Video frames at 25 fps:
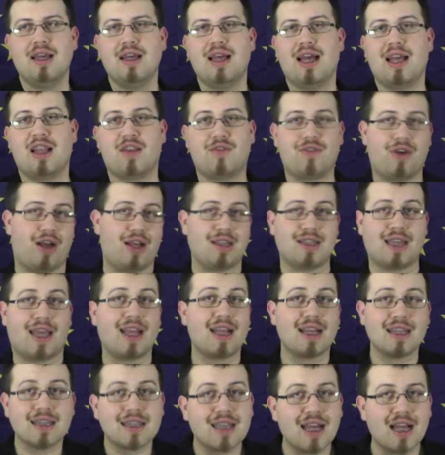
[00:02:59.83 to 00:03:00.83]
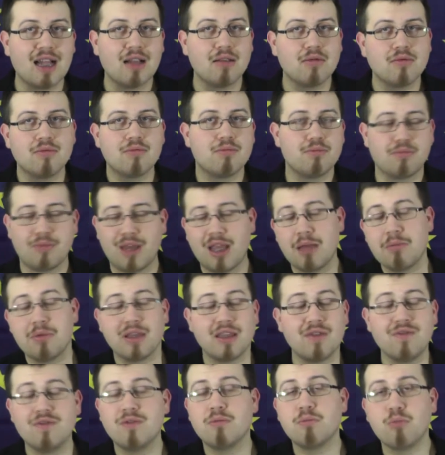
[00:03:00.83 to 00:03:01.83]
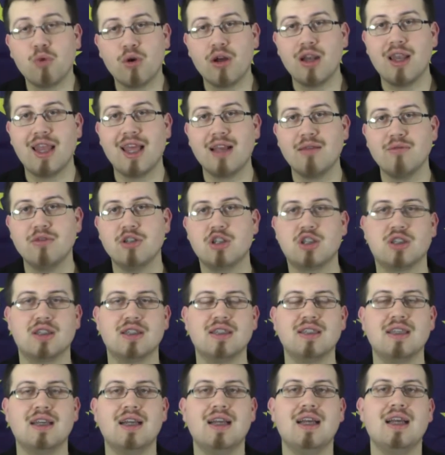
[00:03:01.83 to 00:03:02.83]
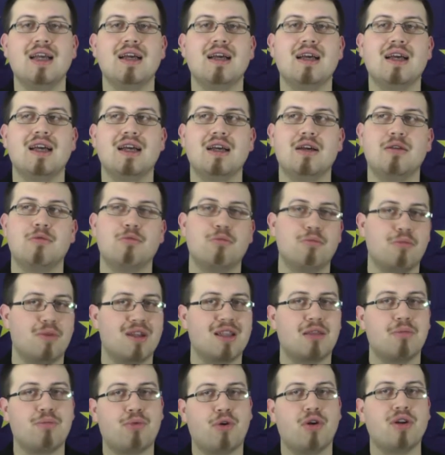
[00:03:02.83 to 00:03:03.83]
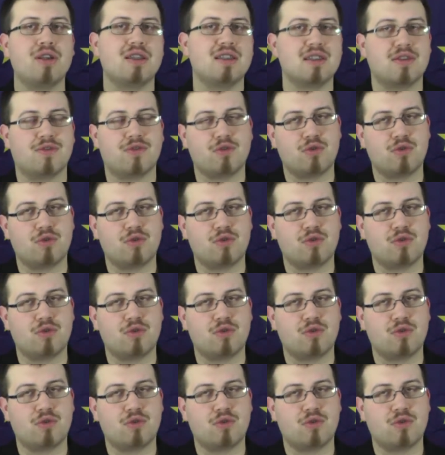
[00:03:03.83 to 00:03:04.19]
as far as I can tell, maybe even more languages. But the point is, of